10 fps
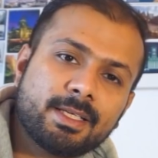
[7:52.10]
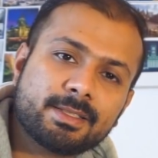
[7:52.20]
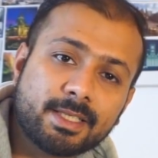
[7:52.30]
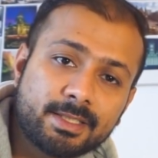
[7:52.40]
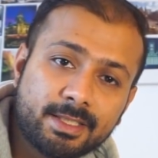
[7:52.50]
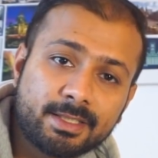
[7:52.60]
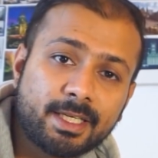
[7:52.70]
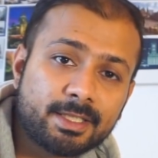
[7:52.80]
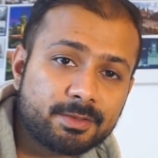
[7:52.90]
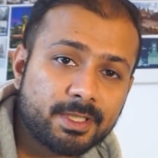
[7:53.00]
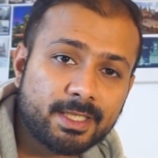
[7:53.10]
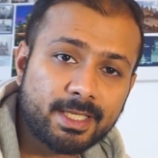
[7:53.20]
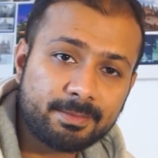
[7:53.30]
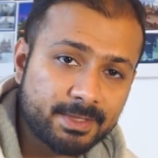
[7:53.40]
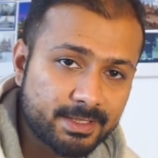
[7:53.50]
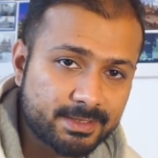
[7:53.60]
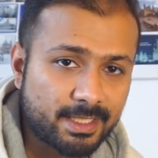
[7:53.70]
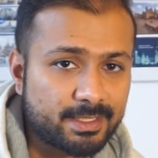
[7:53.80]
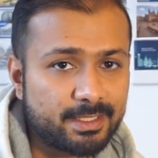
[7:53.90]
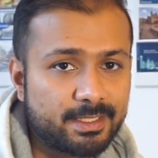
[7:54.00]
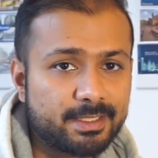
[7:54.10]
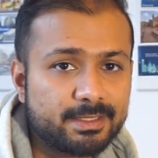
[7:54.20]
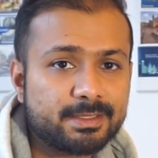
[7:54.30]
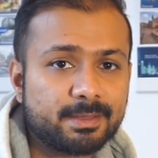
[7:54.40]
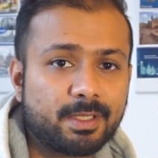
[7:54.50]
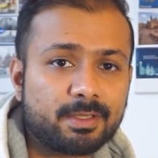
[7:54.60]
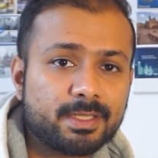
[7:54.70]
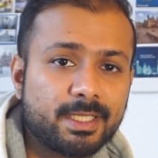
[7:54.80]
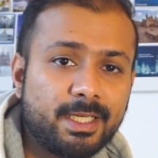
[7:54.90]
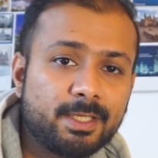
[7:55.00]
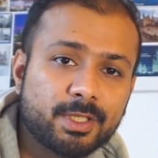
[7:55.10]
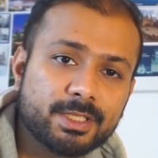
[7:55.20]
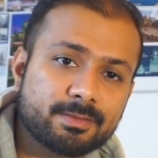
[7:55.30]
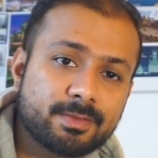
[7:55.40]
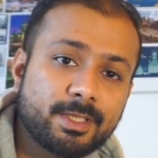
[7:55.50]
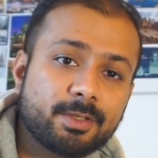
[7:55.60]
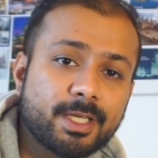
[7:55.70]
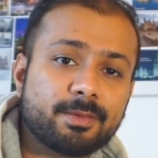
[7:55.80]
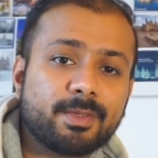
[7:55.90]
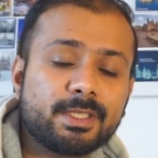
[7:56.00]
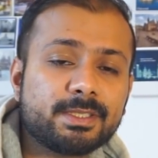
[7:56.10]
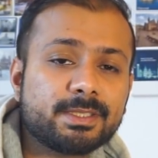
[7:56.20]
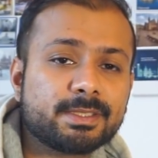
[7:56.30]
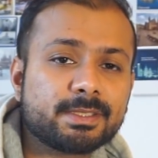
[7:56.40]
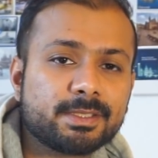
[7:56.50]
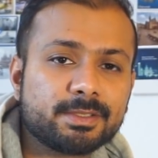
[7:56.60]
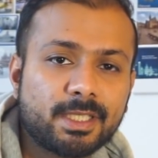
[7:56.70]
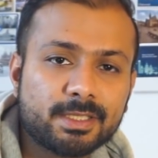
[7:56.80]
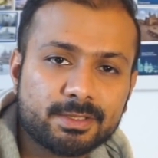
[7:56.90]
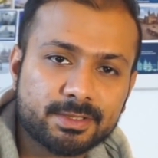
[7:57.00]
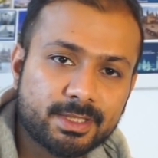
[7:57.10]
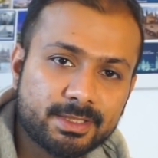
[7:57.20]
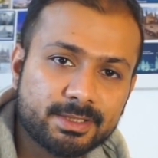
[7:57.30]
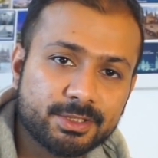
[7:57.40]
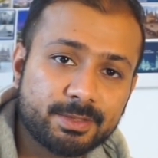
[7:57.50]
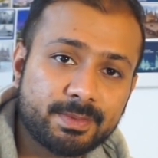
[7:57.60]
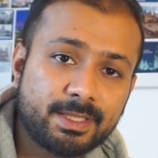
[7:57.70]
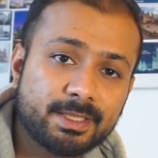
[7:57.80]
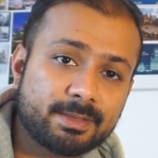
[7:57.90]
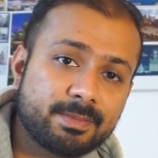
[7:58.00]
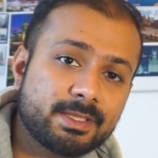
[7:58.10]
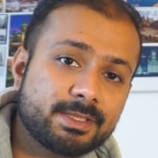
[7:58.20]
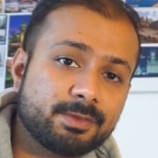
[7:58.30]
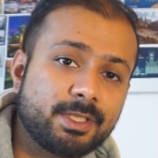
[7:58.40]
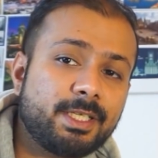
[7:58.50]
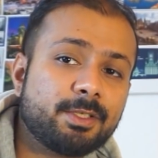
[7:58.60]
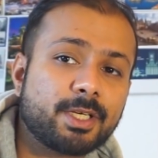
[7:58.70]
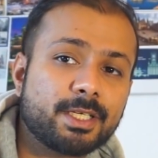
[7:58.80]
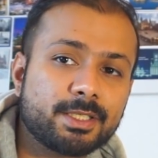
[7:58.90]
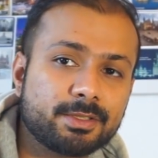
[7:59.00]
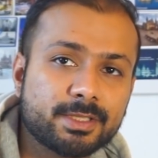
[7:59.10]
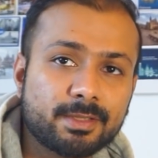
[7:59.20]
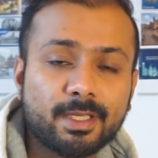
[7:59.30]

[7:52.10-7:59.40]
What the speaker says: Second thing that you can claim in this category is about relocation fee. Okay, once you started your studies in Germany, that means you relocated yourself.